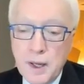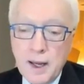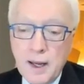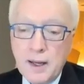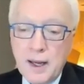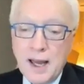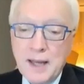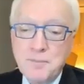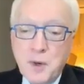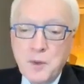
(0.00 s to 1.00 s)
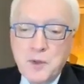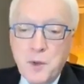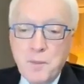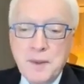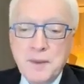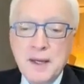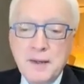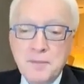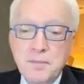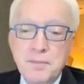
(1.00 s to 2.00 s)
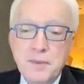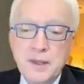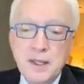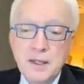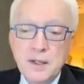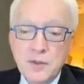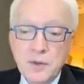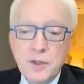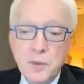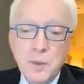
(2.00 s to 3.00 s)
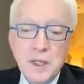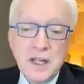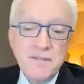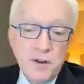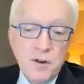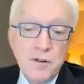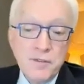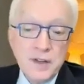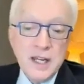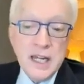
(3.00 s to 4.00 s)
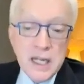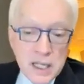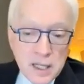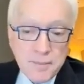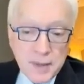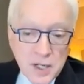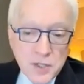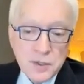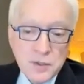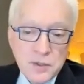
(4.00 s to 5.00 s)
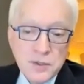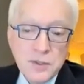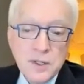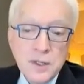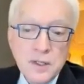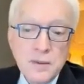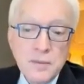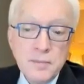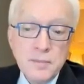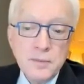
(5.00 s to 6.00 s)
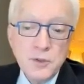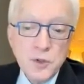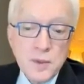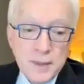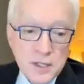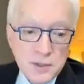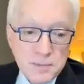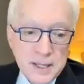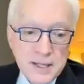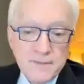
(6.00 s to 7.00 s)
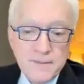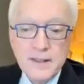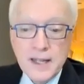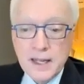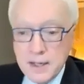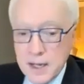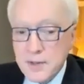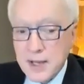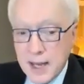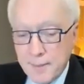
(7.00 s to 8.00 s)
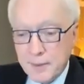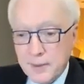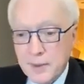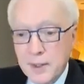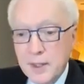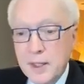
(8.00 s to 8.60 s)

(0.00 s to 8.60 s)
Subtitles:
I'm always hoping that the dystonia will evolve in the patient's to the patient's benefit. That does happen.